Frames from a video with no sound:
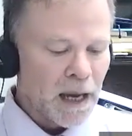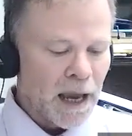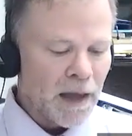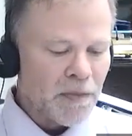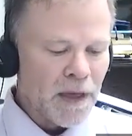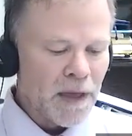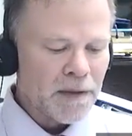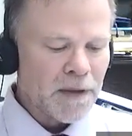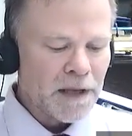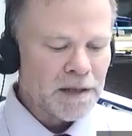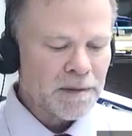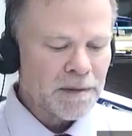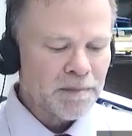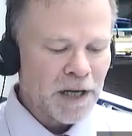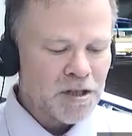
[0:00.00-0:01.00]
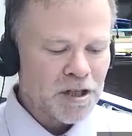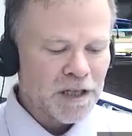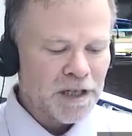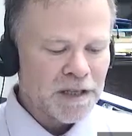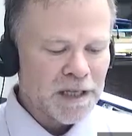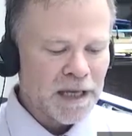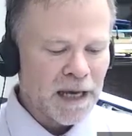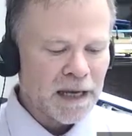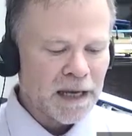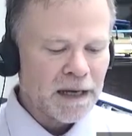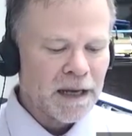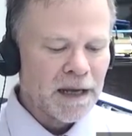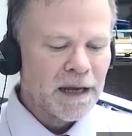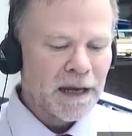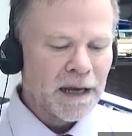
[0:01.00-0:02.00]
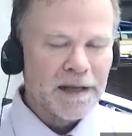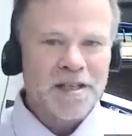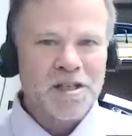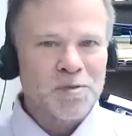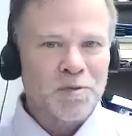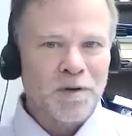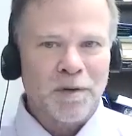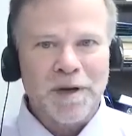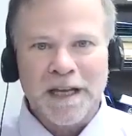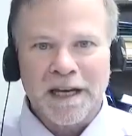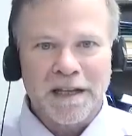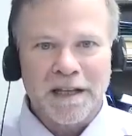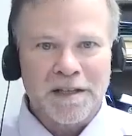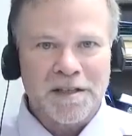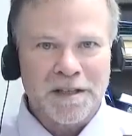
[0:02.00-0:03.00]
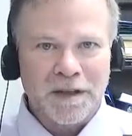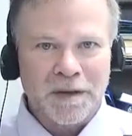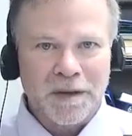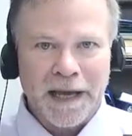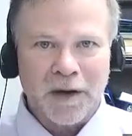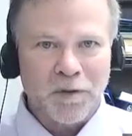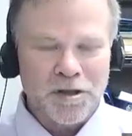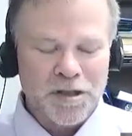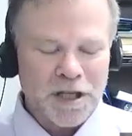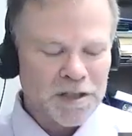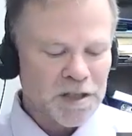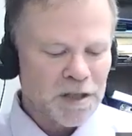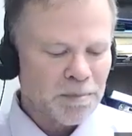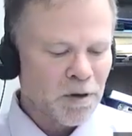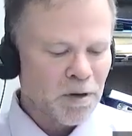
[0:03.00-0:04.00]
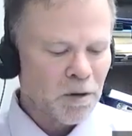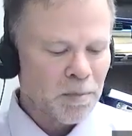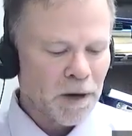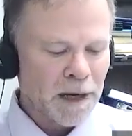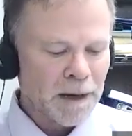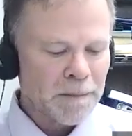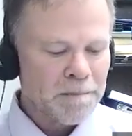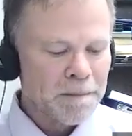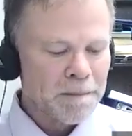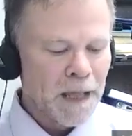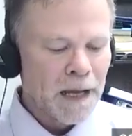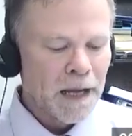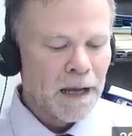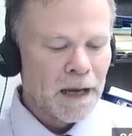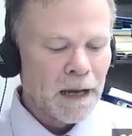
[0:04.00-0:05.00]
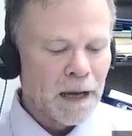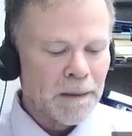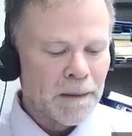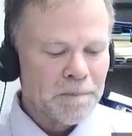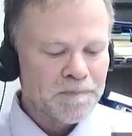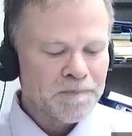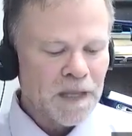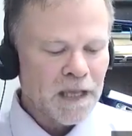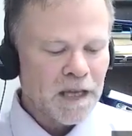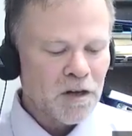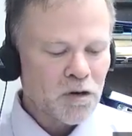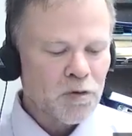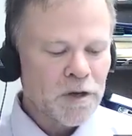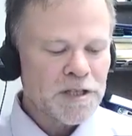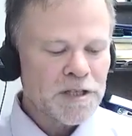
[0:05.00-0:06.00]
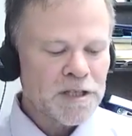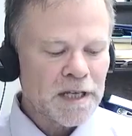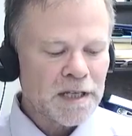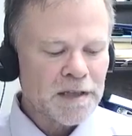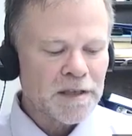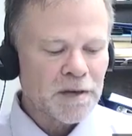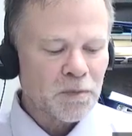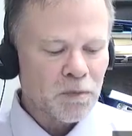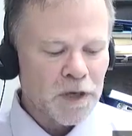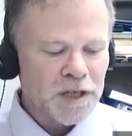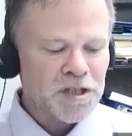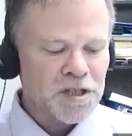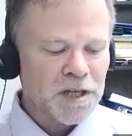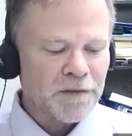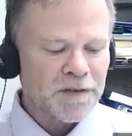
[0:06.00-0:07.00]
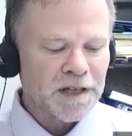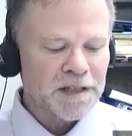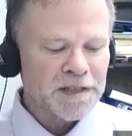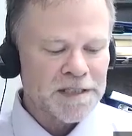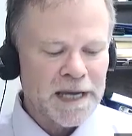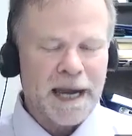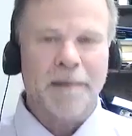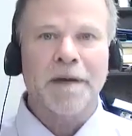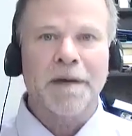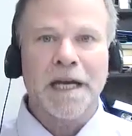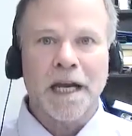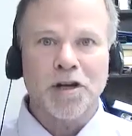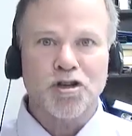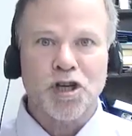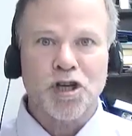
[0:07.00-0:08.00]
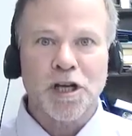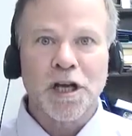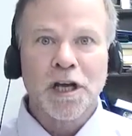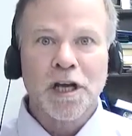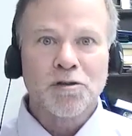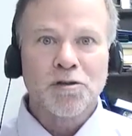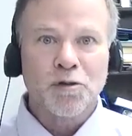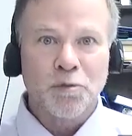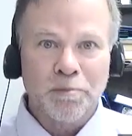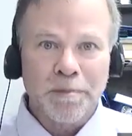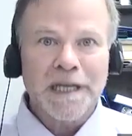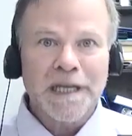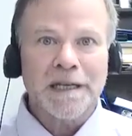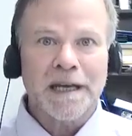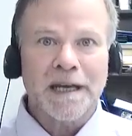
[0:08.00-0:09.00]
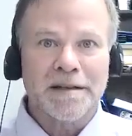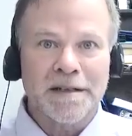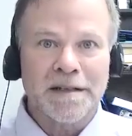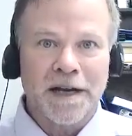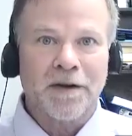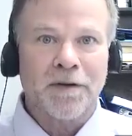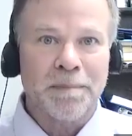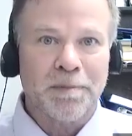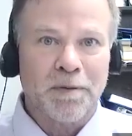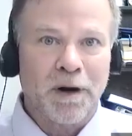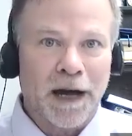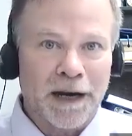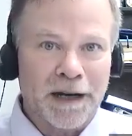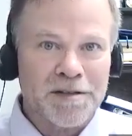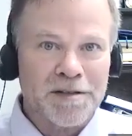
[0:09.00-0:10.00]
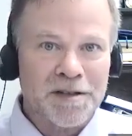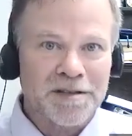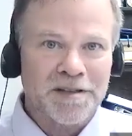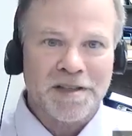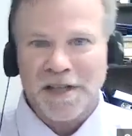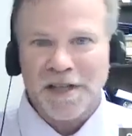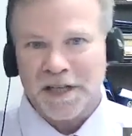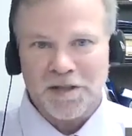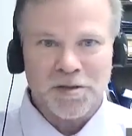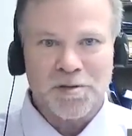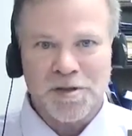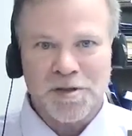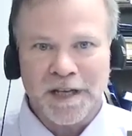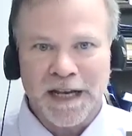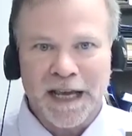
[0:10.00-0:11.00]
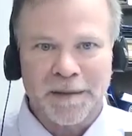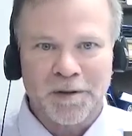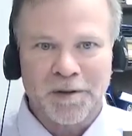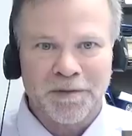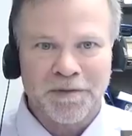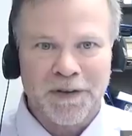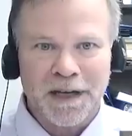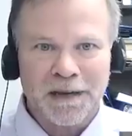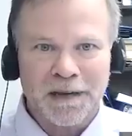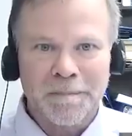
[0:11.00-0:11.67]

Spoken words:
And then they mention at the end, and this is where we get into the language that's inappropriate, increasing the risk of contamination to meat and dairy products, because they say it's used in animal feed.